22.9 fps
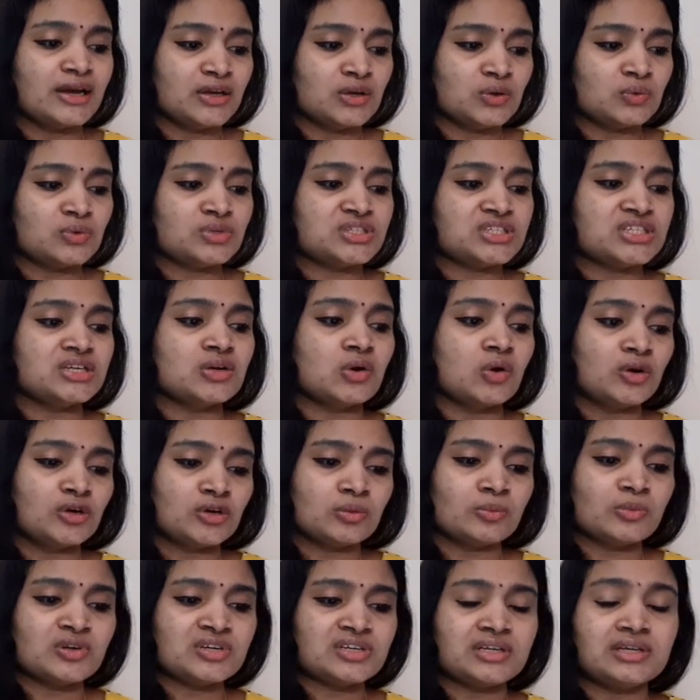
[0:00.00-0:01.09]
IoT,
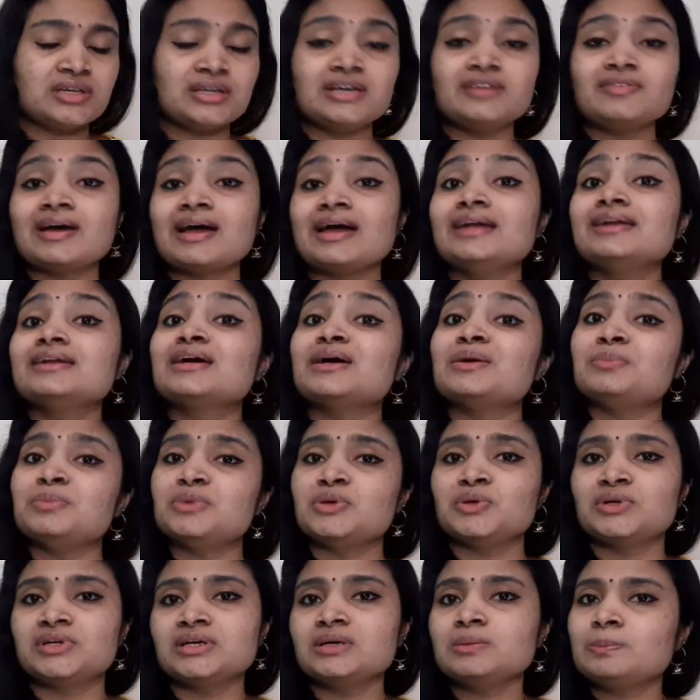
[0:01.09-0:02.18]
automotive and
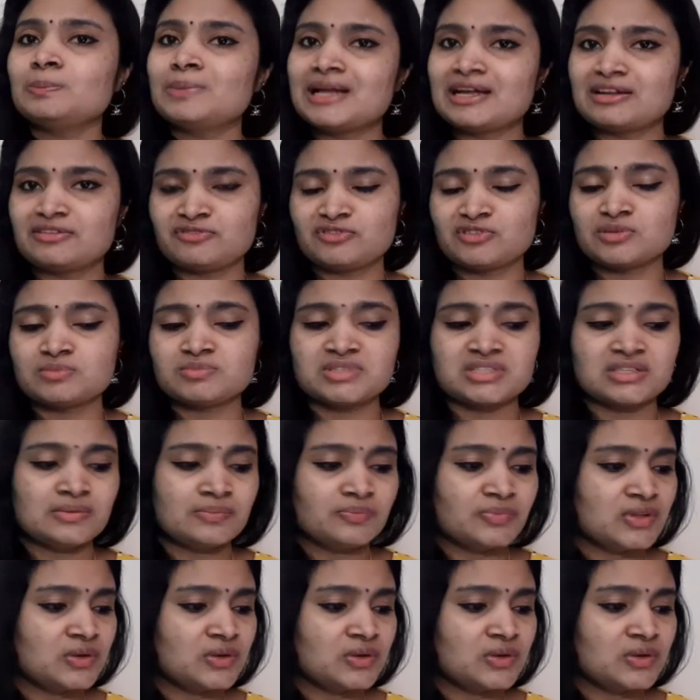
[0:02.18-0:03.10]
computer platforms.